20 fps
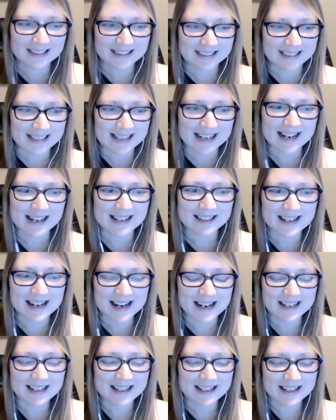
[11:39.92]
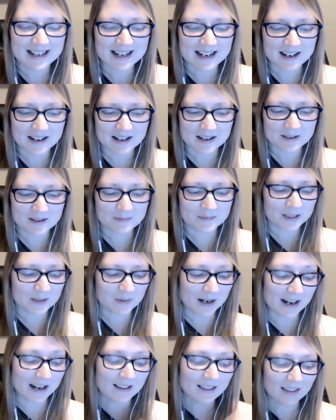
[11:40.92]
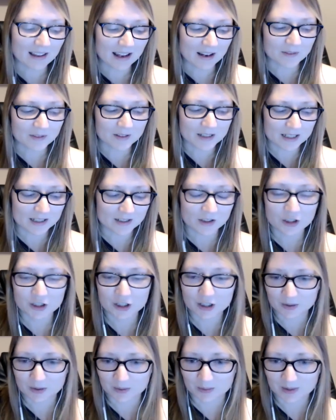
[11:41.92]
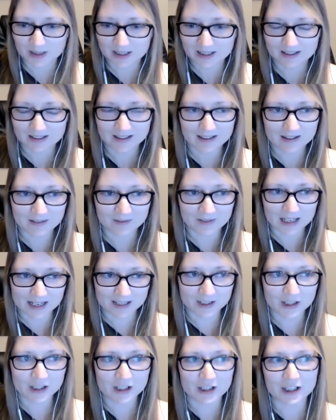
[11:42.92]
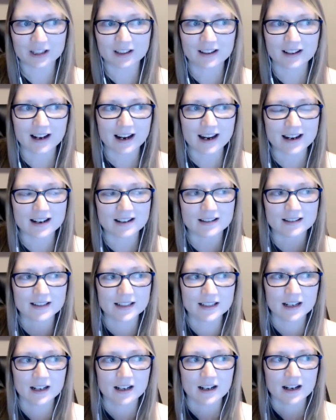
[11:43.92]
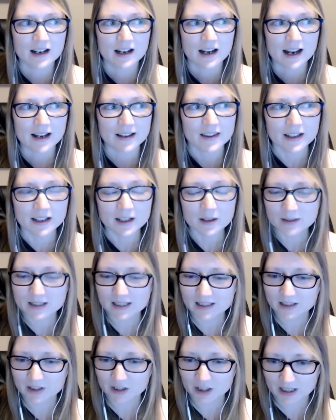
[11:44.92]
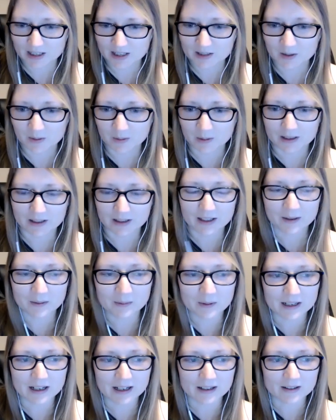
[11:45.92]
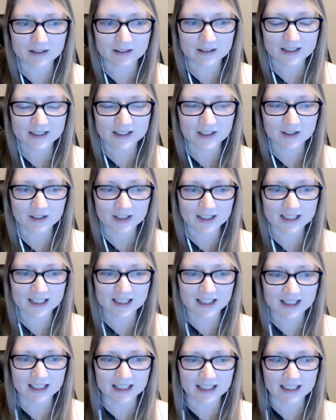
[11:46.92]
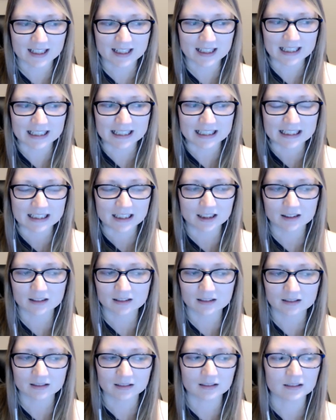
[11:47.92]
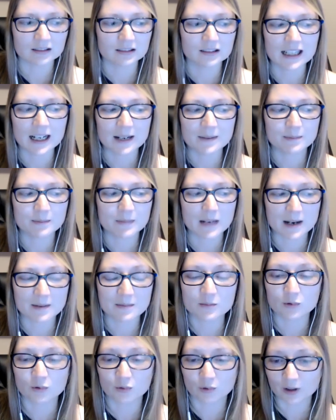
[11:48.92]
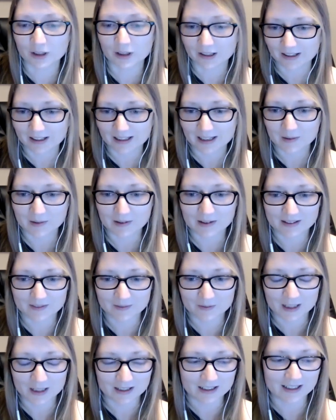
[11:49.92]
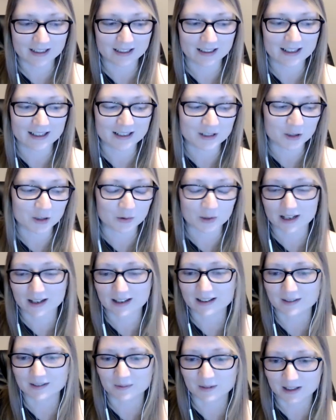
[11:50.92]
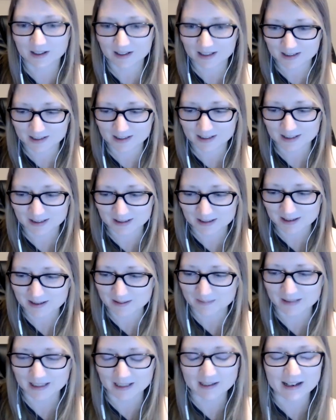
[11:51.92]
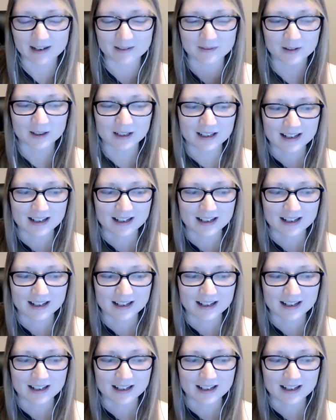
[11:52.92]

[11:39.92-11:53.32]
Yeah, I, um, so I left in June of last year, and I think it was in January when I started to think like, oh, I'm, I'm really feeling a drain with Instagram. Like I've,